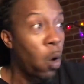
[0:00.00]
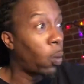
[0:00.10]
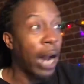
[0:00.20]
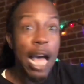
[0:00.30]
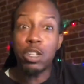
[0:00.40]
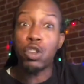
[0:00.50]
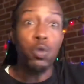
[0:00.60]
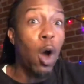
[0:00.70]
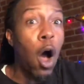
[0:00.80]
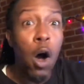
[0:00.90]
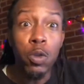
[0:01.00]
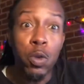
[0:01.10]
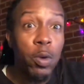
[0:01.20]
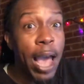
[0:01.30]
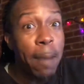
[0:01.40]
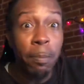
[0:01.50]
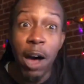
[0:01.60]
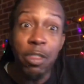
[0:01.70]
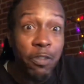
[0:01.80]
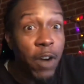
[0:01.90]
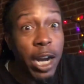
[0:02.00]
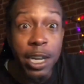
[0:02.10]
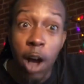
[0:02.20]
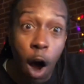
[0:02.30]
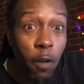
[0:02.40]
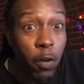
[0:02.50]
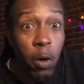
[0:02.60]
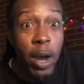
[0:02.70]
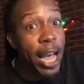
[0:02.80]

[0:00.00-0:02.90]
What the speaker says: when I stroll through that motherfucking oval